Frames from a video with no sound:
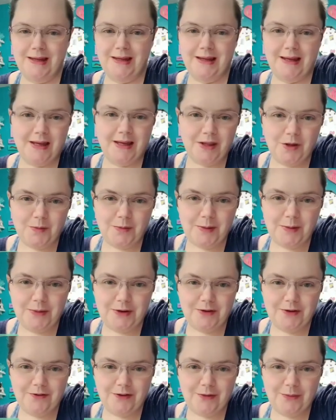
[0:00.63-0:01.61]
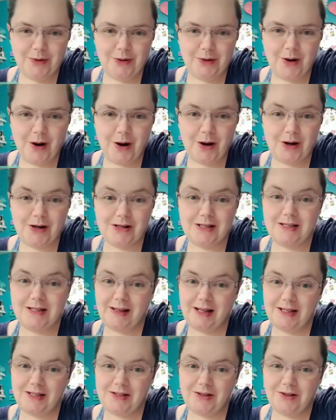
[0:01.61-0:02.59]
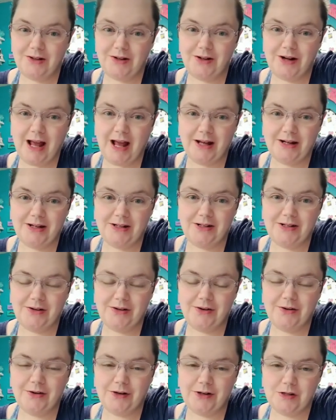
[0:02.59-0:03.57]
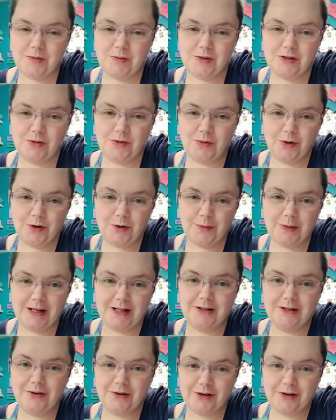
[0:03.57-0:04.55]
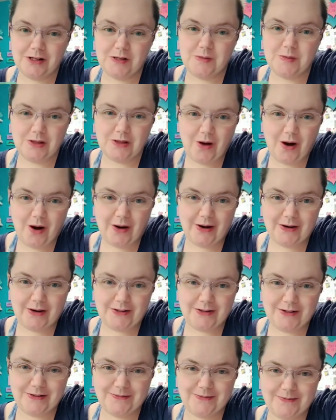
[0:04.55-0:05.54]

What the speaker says: Hello my beautiful blue hearts. Let's learn how to do Christmas ornament Christmas cards.